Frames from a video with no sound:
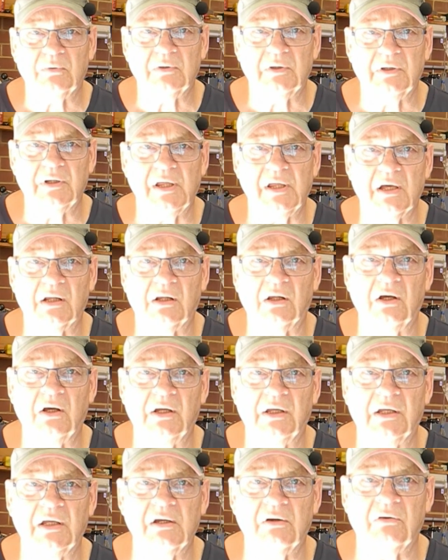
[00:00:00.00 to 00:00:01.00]
in the
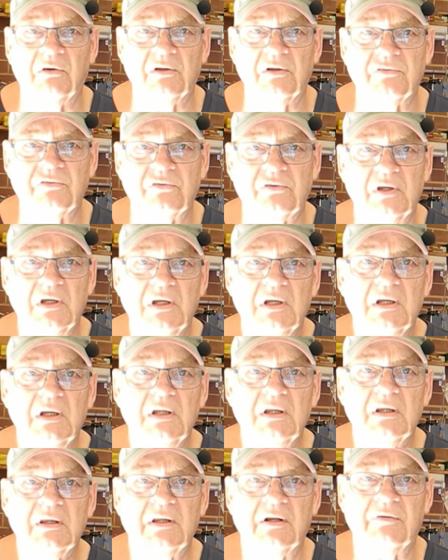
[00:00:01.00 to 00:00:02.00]
outlying areas
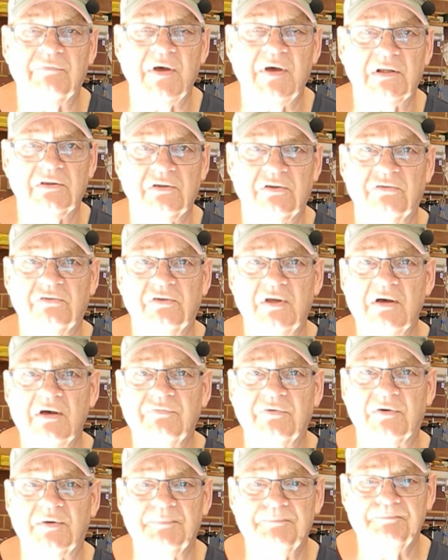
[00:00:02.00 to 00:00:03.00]
that have had to
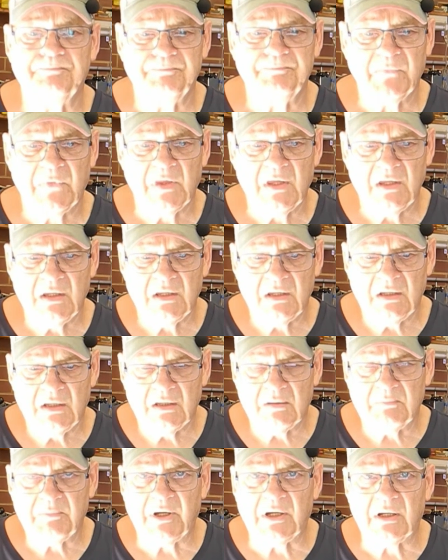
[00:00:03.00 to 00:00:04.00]
suffer.
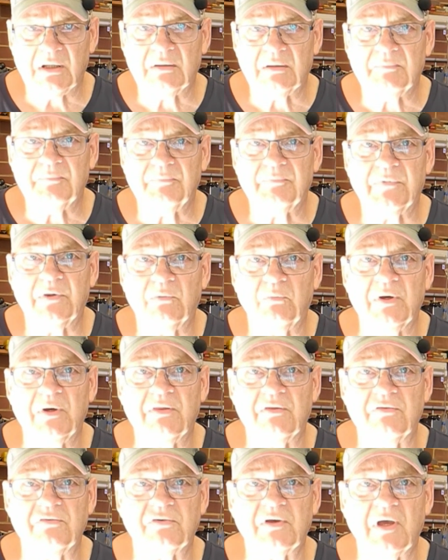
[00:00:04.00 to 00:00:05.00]
But the
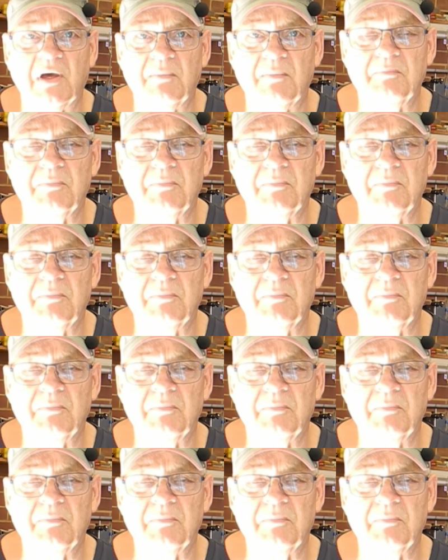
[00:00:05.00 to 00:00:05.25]
weather's come